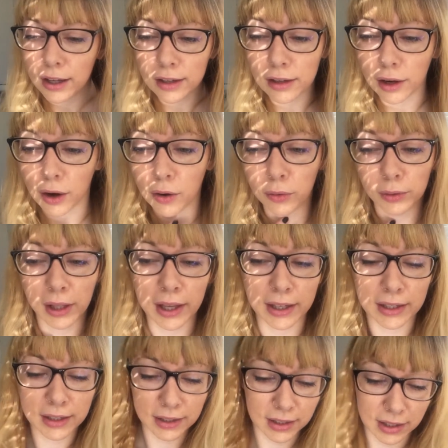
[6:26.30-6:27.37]
you know,
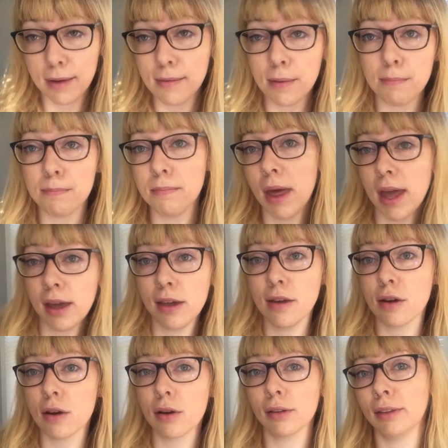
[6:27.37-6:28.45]
like, make
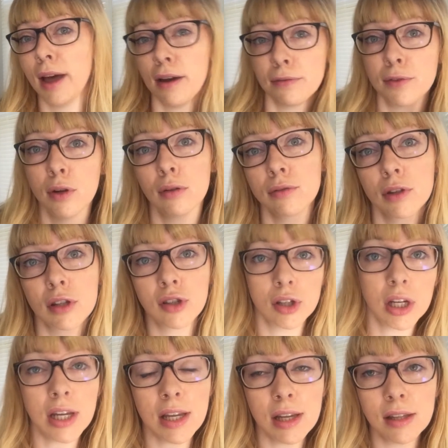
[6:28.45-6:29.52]
your leftover
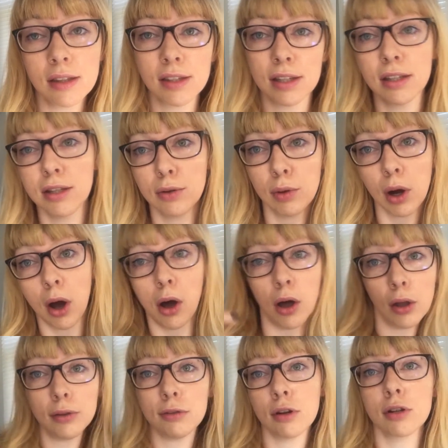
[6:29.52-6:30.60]
jeans into a
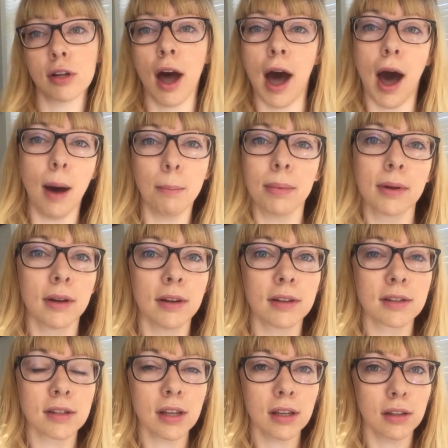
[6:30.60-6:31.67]
halter top.
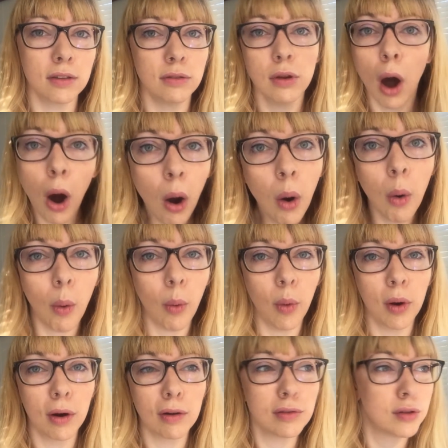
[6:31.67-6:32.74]
No,
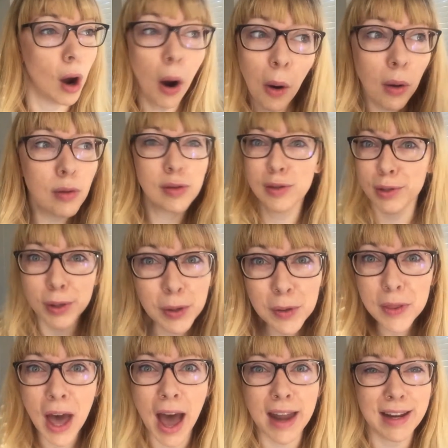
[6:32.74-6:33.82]
don't do
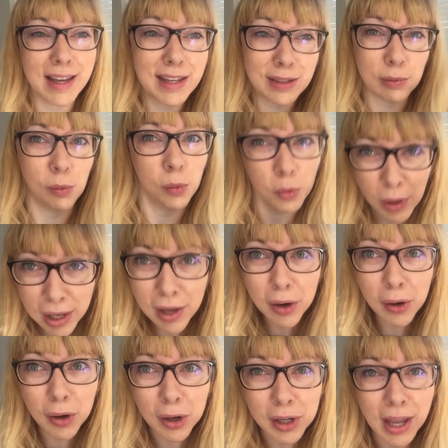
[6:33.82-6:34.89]
that. It's
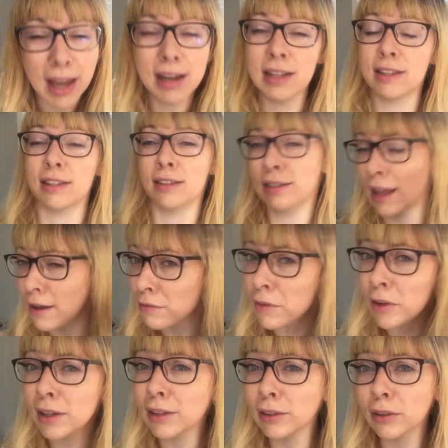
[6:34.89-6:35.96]
weird, and it's never
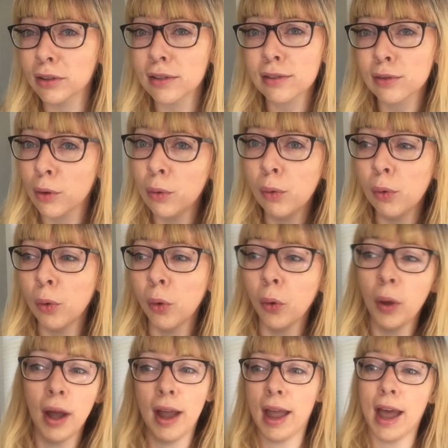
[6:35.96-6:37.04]
gonna look as
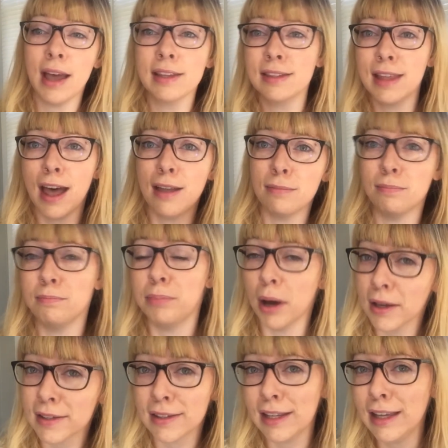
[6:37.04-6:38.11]
cool as that
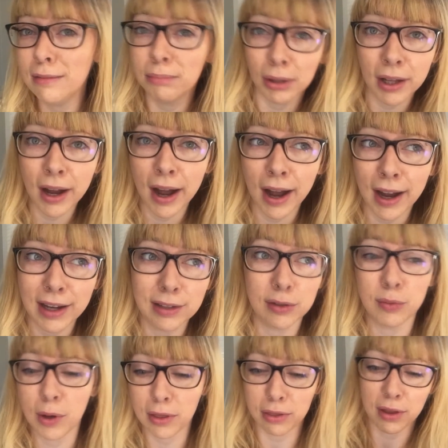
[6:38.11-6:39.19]
busty blonde
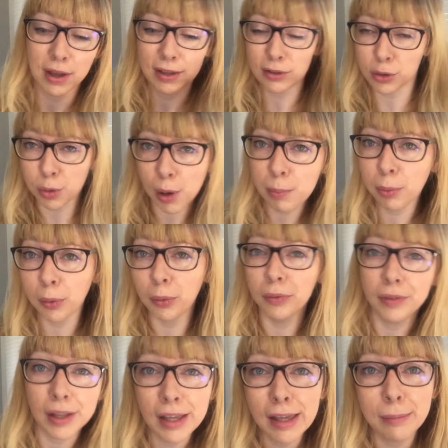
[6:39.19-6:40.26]
with triple
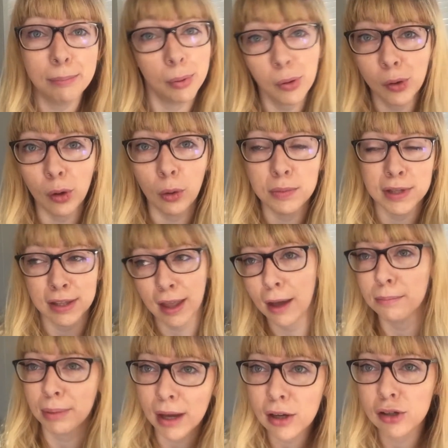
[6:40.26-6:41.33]
D boobs in
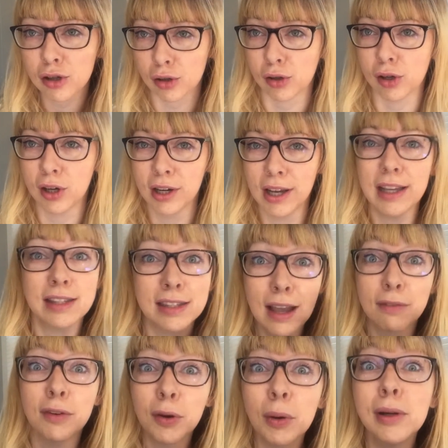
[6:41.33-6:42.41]
that picture. It's
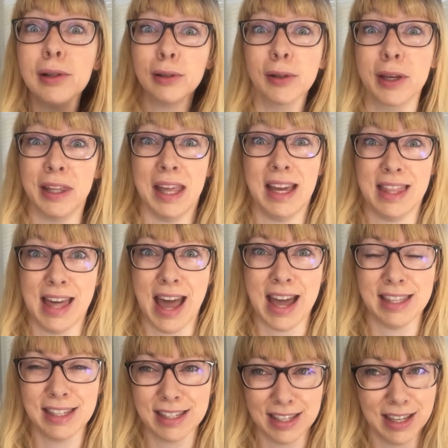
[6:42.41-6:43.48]
never going to look like
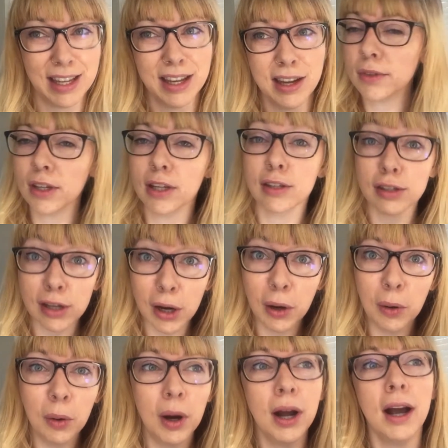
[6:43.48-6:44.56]
that.
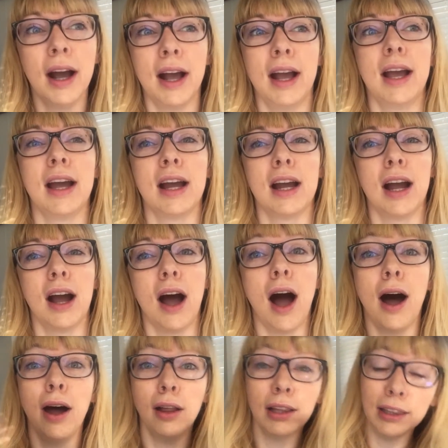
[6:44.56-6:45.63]
So
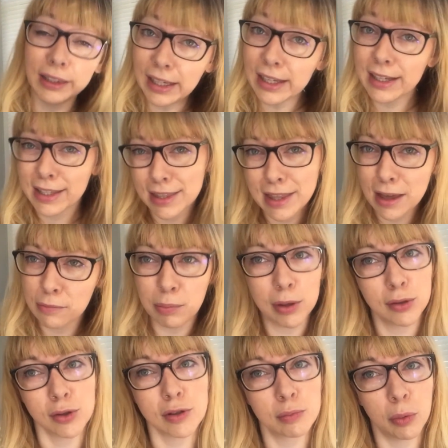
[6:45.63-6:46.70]
I'll link that
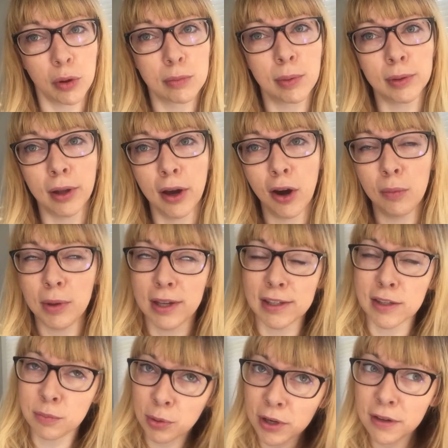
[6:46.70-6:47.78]
Pinterest board below because
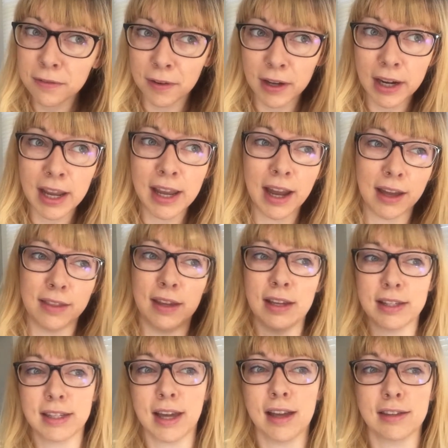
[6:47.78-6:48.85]
it's pretty funny. I think
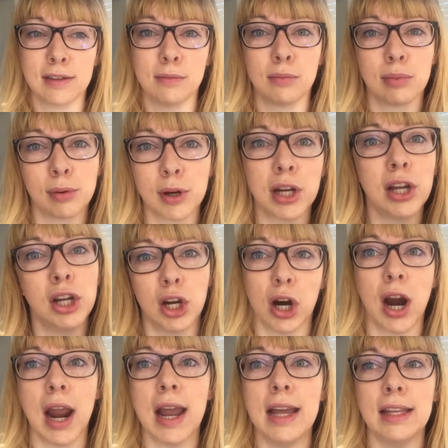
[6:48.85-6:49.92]
it's got some pretty
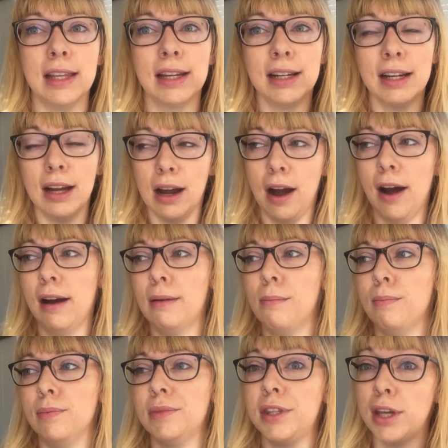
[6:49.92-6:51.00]
great
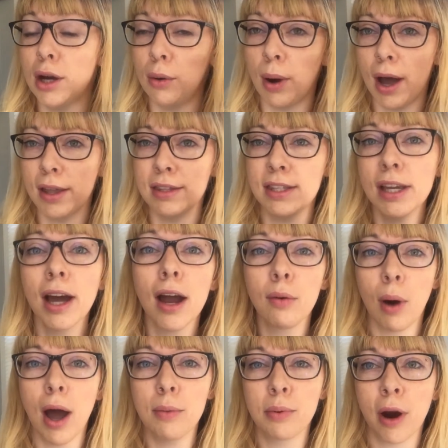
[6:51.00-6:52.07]

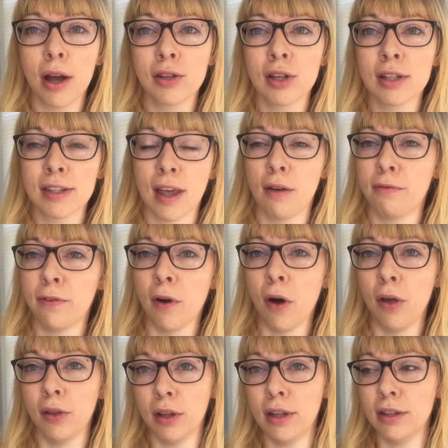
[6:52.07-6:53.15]
DIY projects that
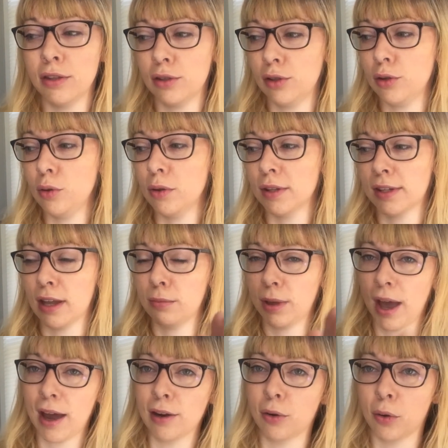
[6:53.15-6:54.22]
fall into the same
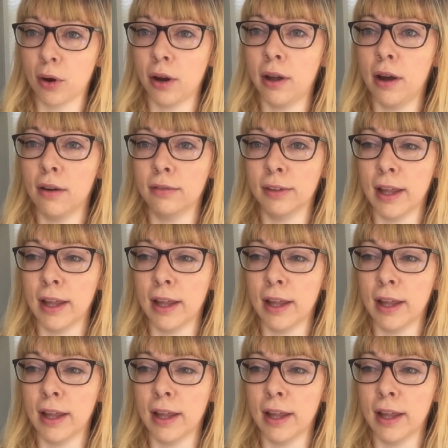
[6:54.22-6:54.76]
category of